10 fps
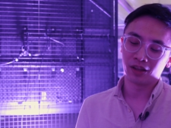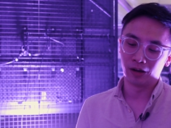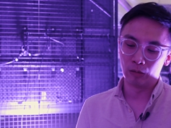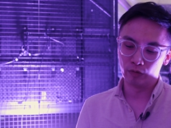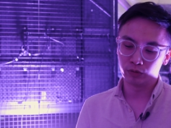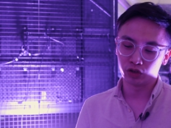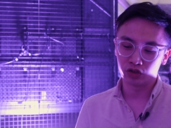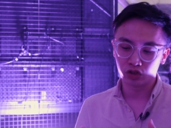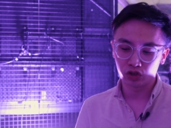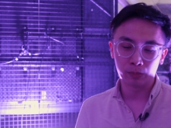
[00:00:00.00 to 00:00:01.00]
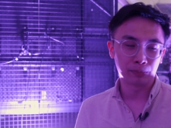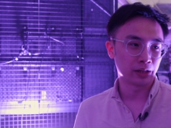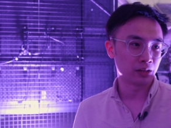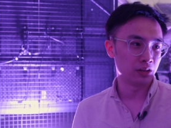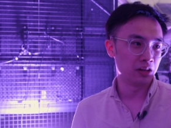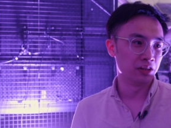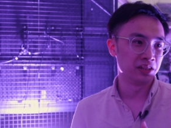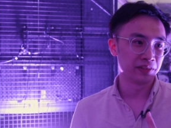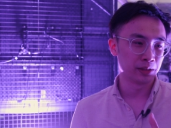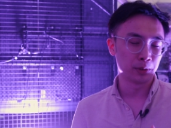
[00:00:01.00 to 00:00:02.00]
um, we've just shipped like a
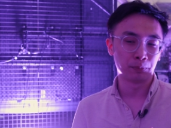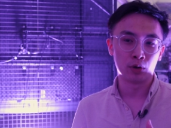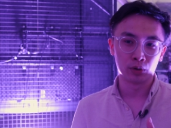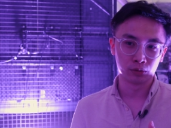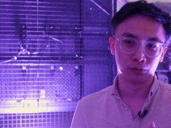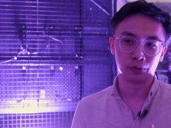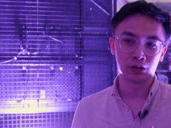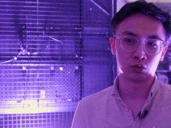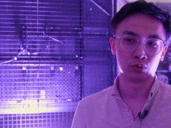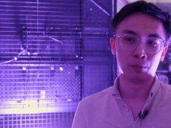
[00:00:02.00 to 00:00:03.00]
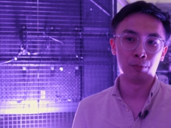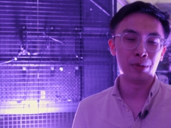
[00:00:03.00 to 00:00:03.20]
developer portal for us to